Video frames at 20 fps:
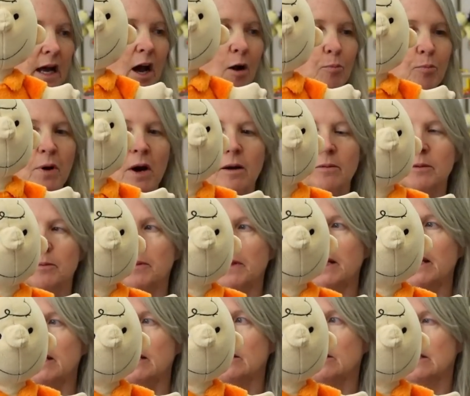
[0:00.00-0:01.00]
I'll
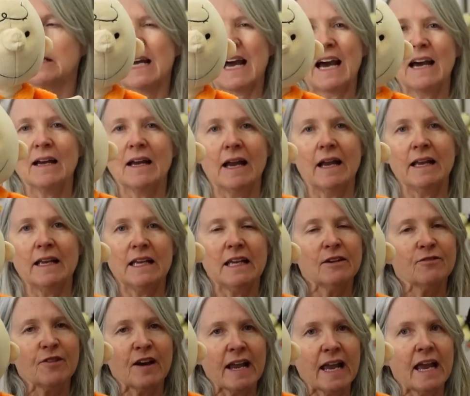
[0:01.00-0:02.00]
probably,
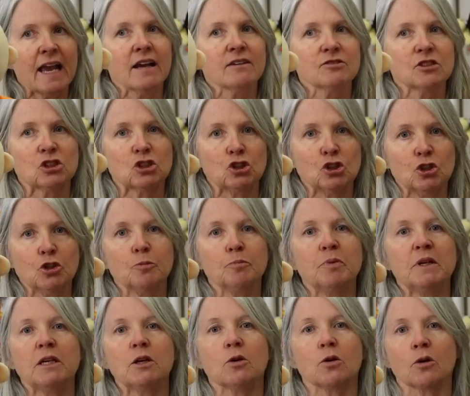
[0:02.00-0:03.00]
if I have
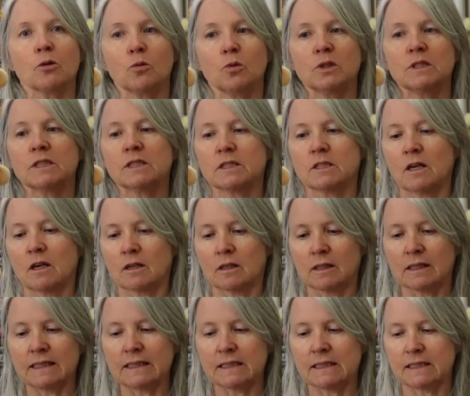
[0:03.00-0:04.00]
Snoopy or Woodstock
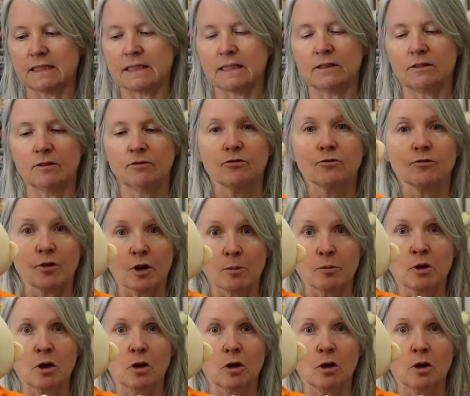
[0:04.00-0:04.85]
listed from